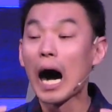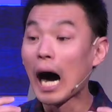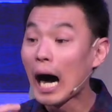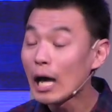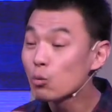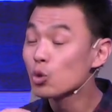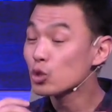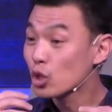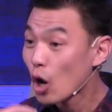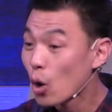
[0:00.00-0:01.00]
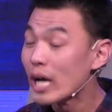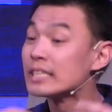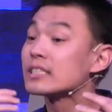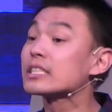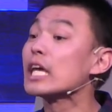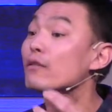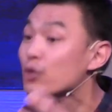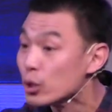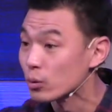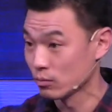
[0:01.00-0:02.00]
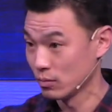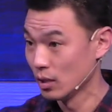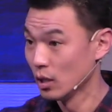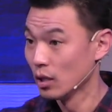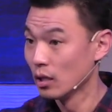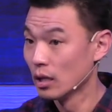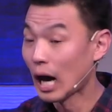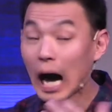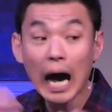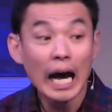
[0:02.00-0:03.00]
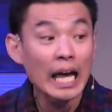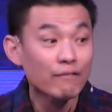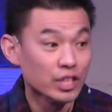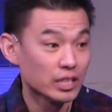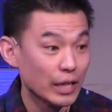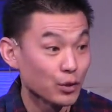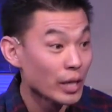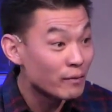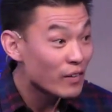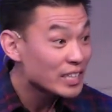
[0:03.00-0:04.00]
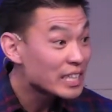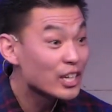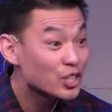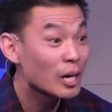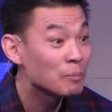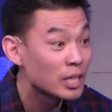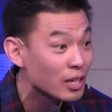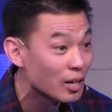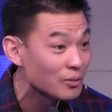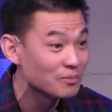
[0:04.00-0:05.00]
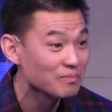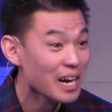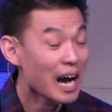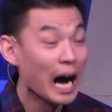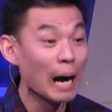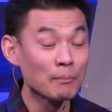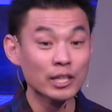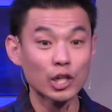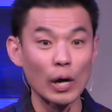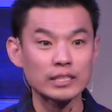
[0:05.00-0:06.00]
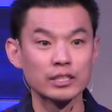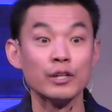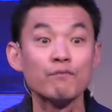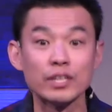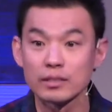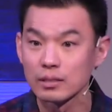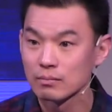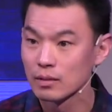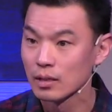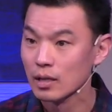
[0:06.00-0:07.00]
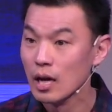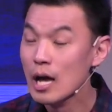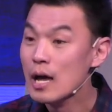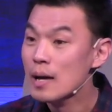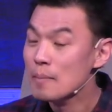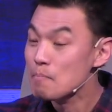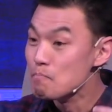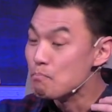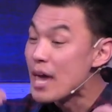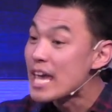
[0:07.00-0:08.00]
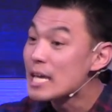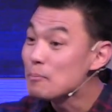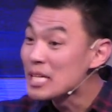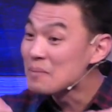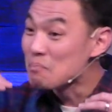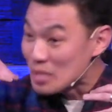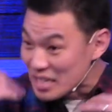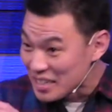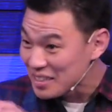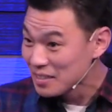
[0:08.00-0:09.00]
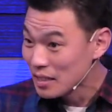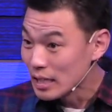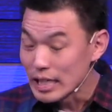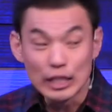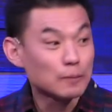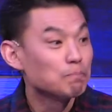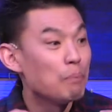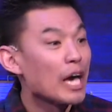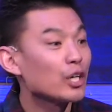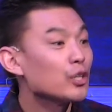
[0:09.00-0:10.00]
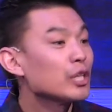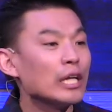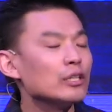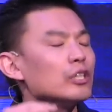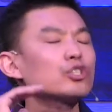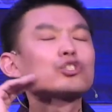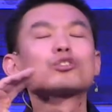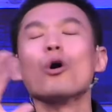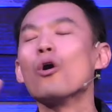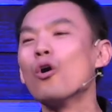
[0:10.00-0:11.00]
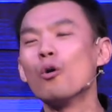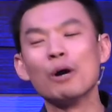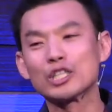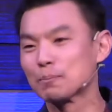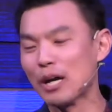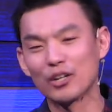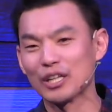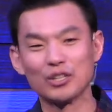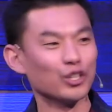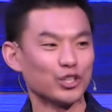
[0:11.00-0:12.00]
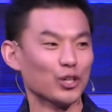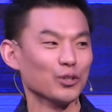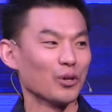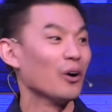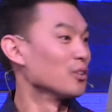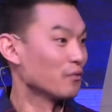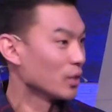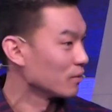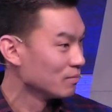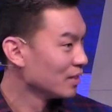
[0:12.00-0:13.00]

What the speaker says: I will go and save you. I have to save you. And in fact, here's how I'm gonna go. I'm gonna go as an infant. Baby me is so much better than adult all of you.